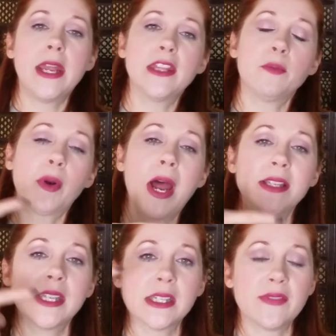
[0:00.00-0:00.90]
And the
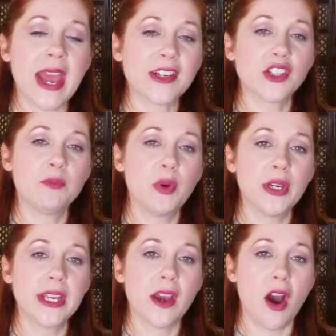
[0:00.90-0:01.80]
process of actually
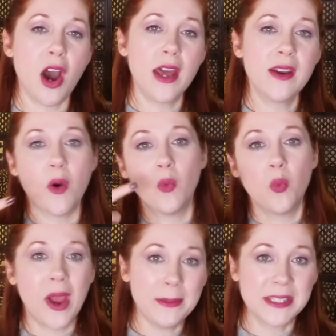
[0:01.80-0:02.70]
putting it on
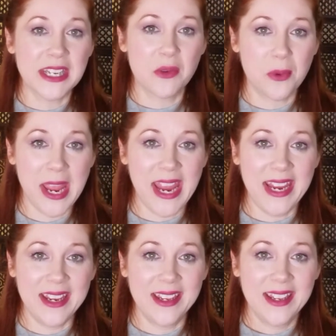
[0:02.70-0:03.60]
wipes it away.